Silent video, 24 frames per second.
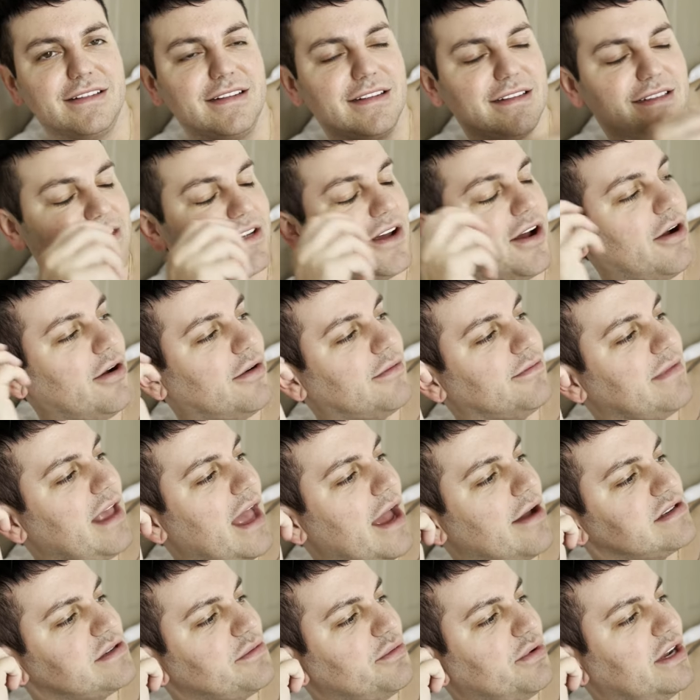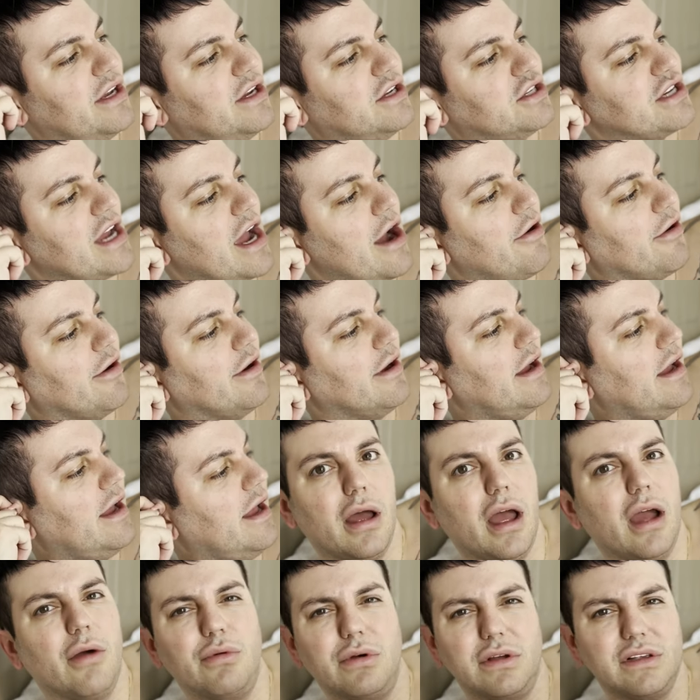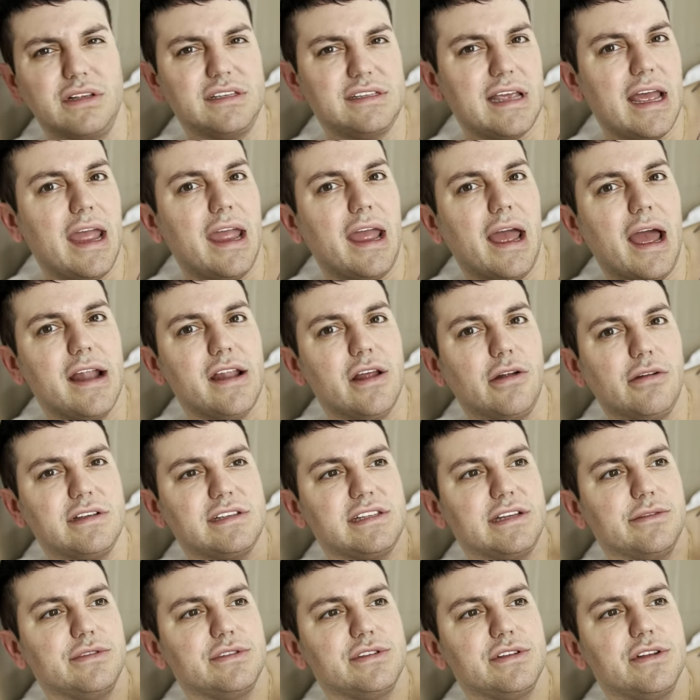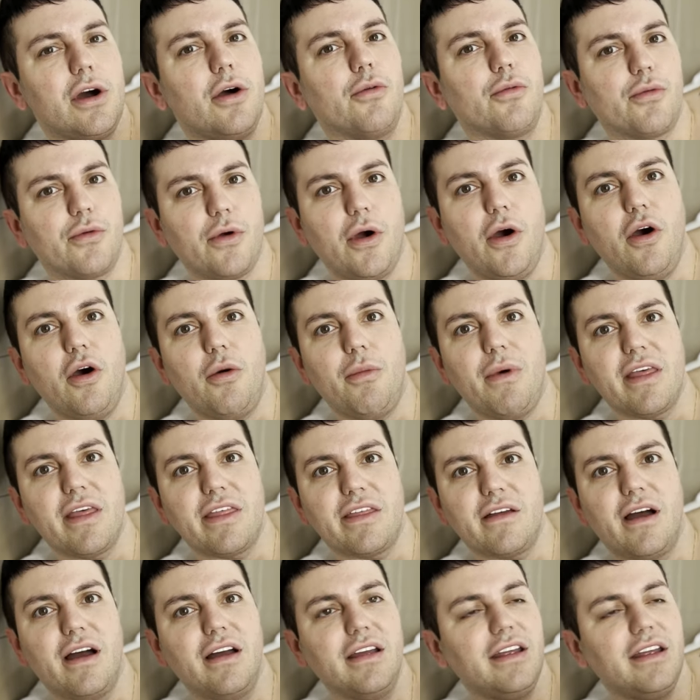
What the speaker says: So yeah, it was a pretty good shower. I will say, I noticed there was no robe. I thought,